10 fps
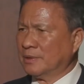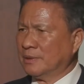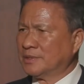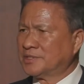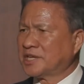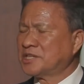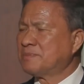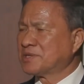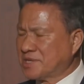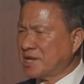
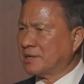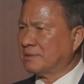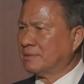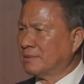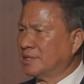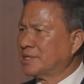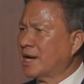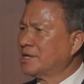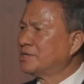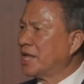60% is
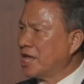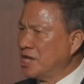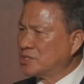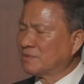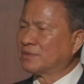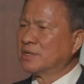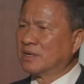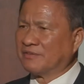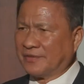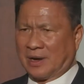under the age of
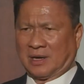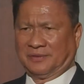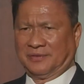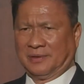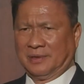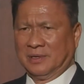35.